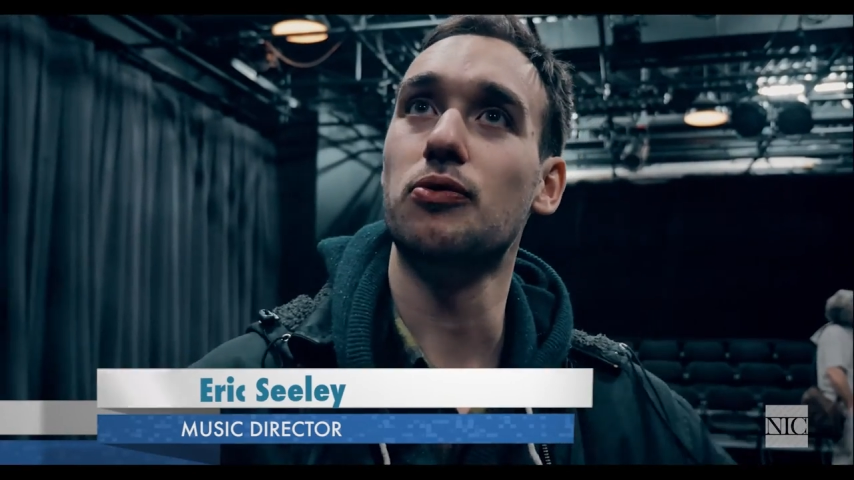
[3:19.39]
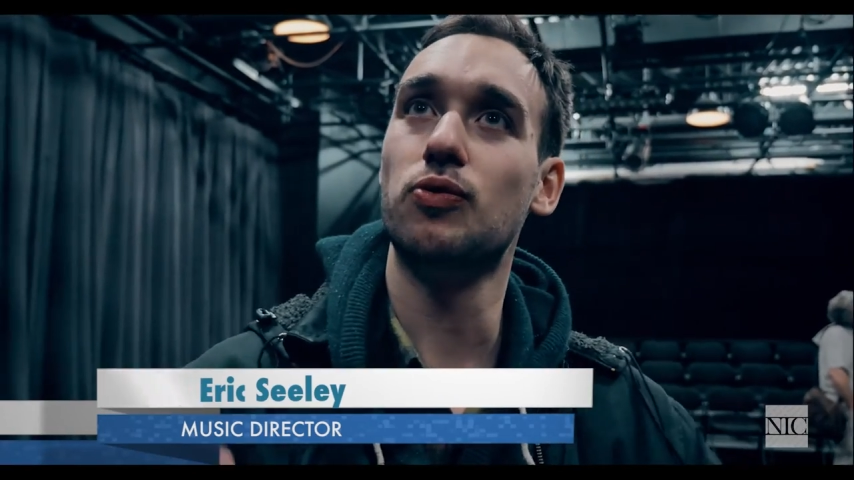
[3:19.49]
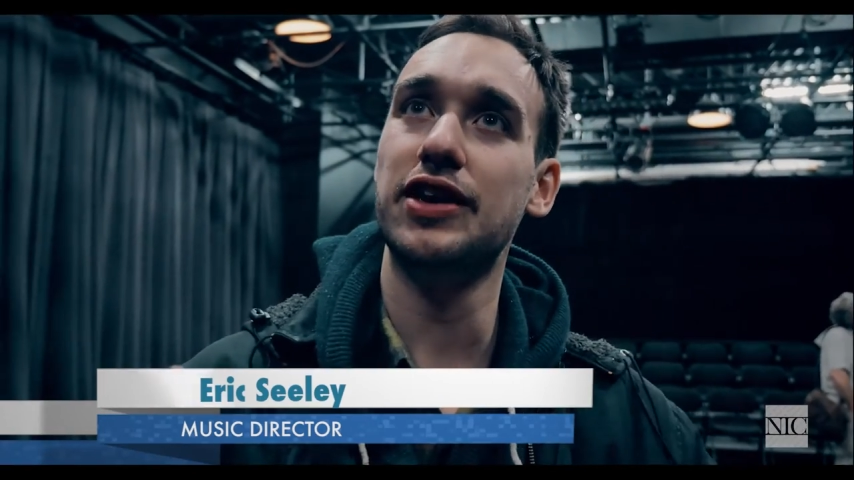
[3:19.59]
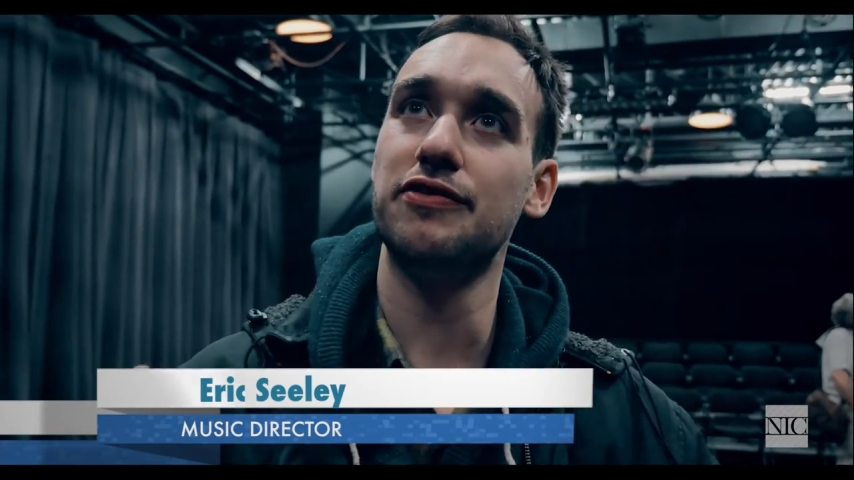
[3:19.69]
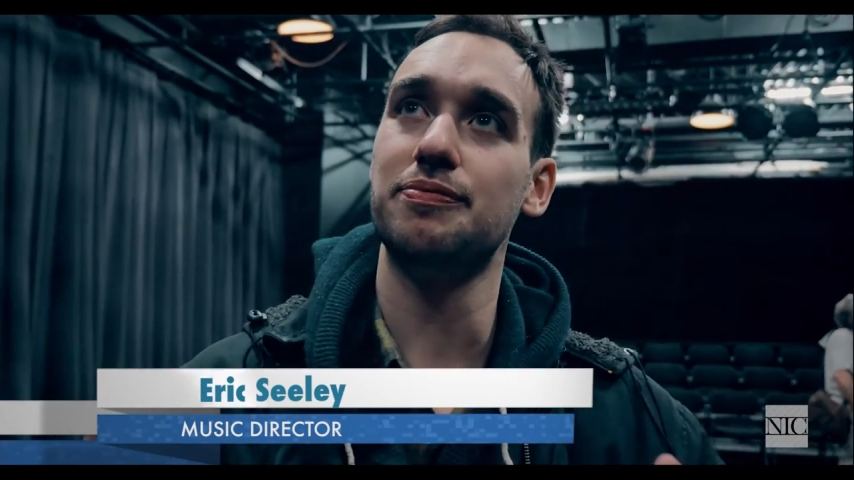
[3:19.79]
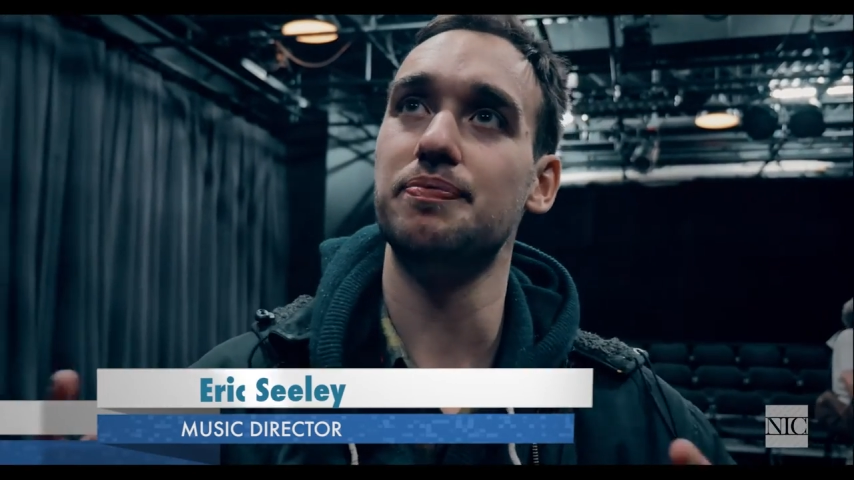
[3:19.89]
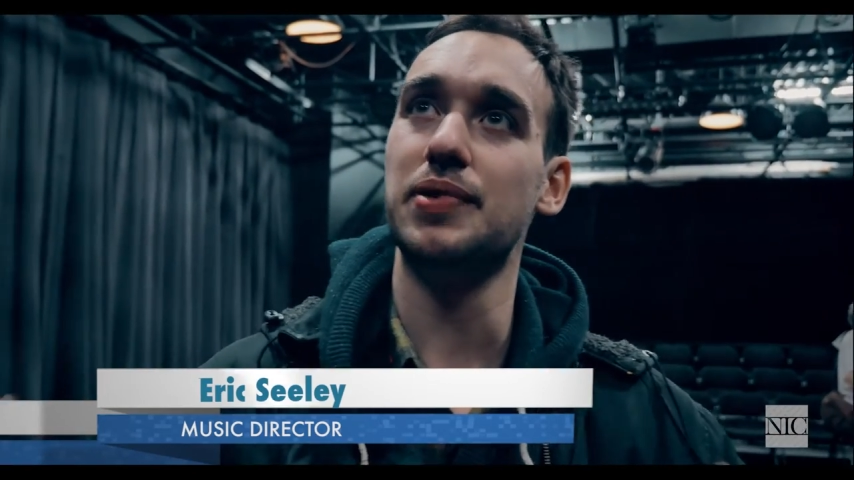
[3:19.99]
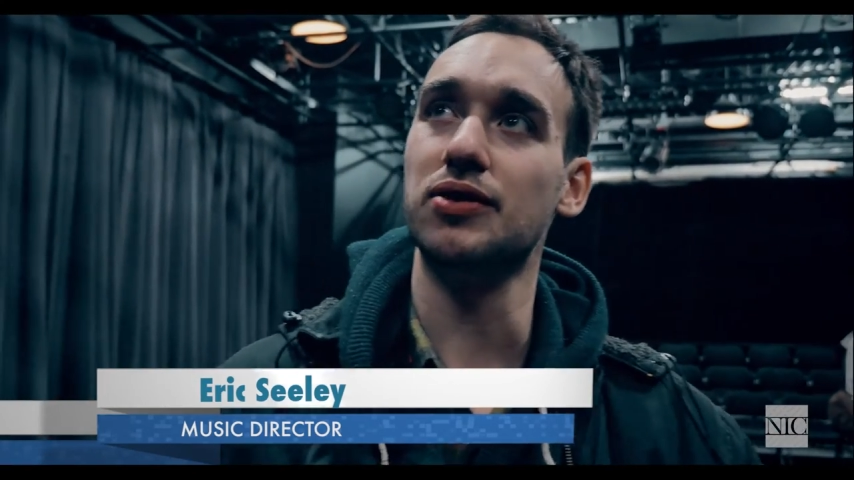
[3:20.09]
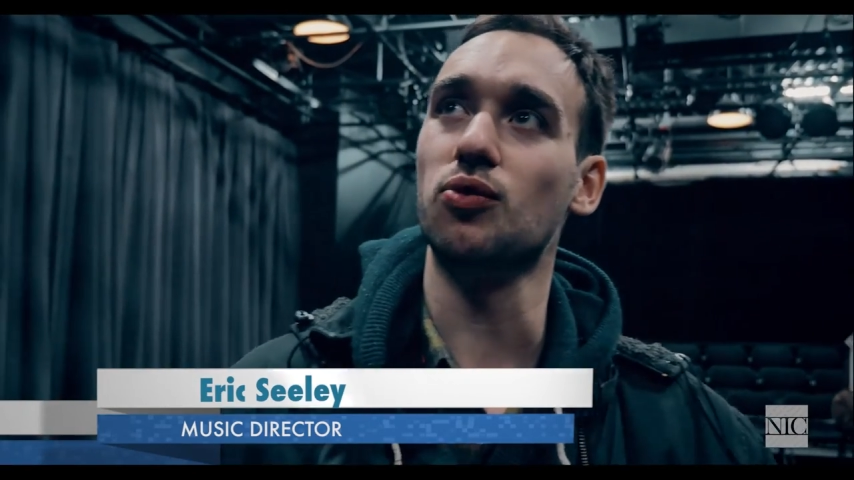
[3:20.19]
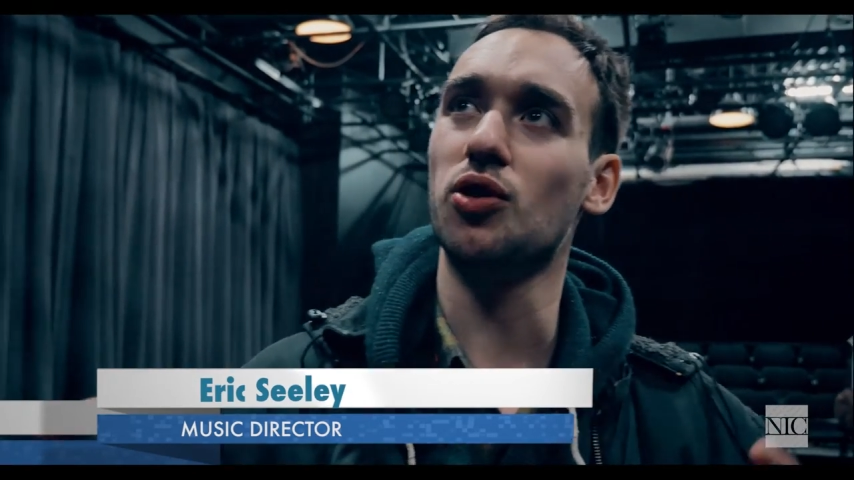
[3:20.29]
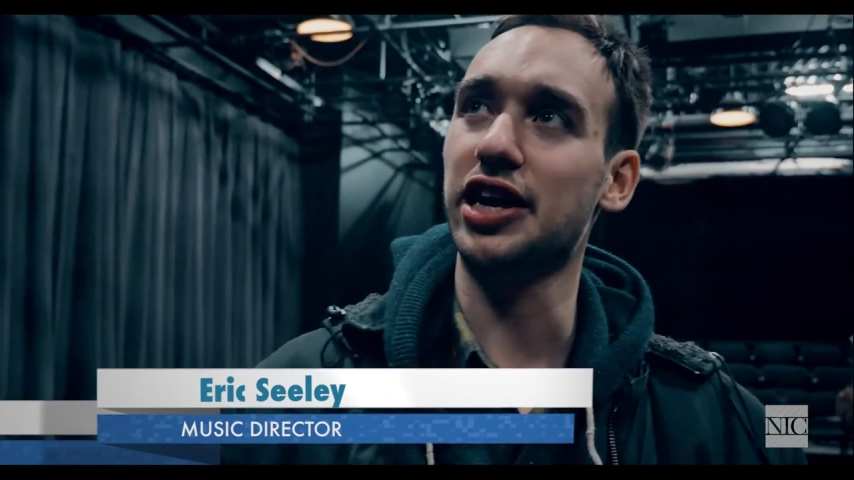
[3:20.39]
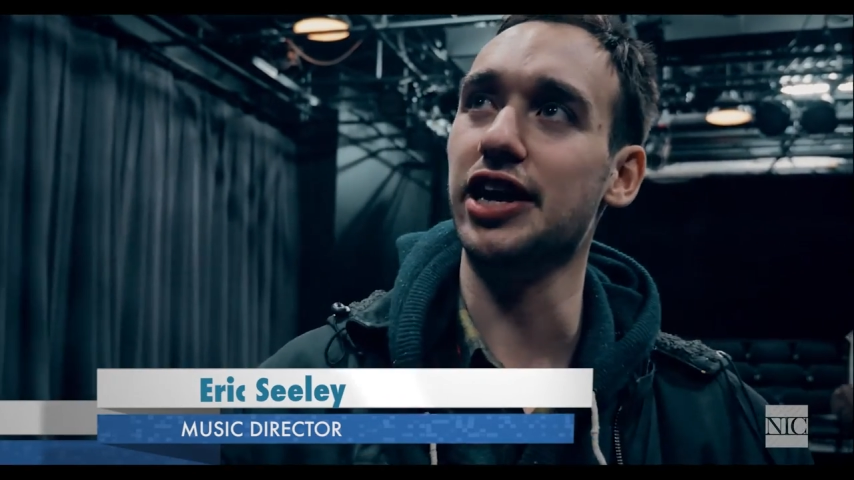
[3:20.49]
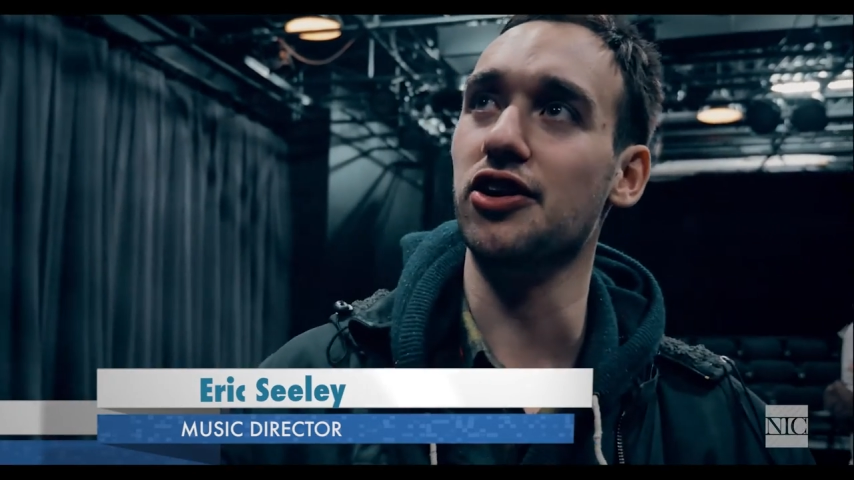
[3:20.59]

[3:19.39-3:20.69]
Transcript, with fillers: we've been working